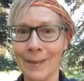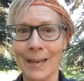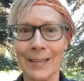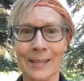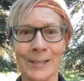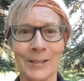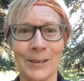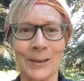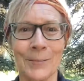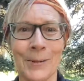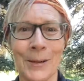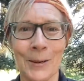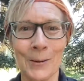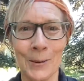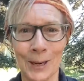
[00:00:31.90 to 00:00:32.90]
this is going to be a
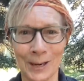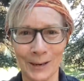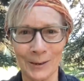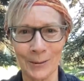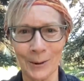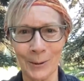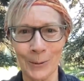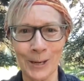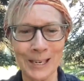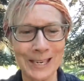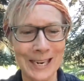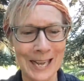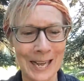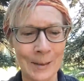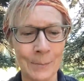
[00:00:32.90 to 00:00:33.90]
quick, quick one
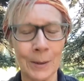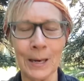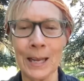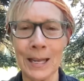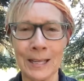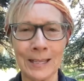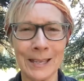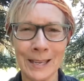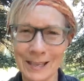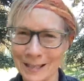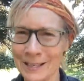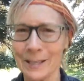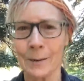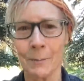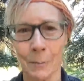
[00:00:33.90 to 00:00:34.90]
today, but it's it's
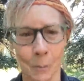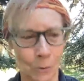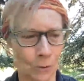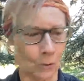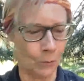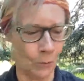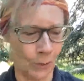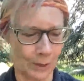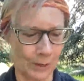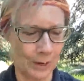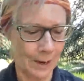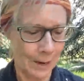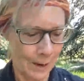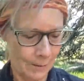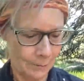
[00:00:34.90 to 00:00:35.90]
an important one
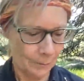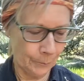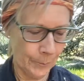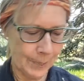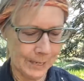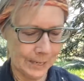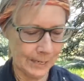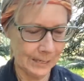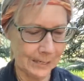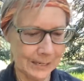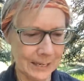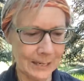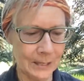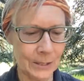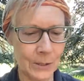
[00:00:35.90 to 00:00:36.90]
because
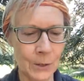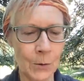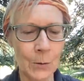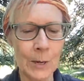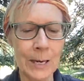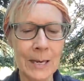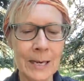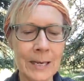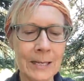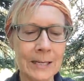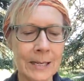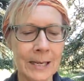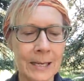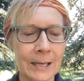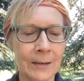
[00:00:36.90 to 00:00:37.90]
it's so
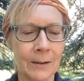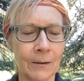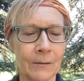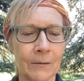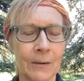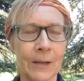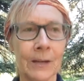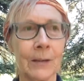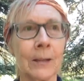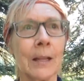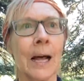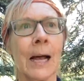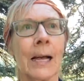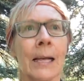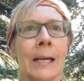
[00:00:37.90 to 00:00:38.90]
easy to feel
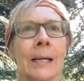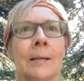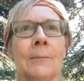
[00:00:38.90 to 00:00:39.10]
like